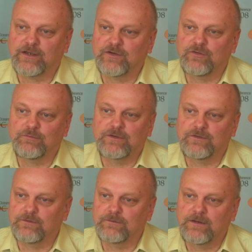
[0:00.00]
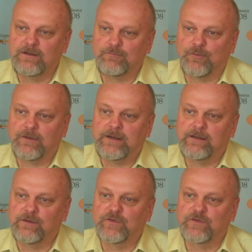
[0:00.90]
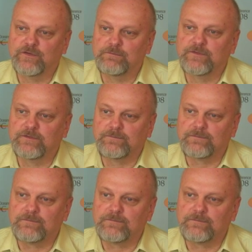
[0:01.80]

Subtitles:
that contribute to marine ecosystems.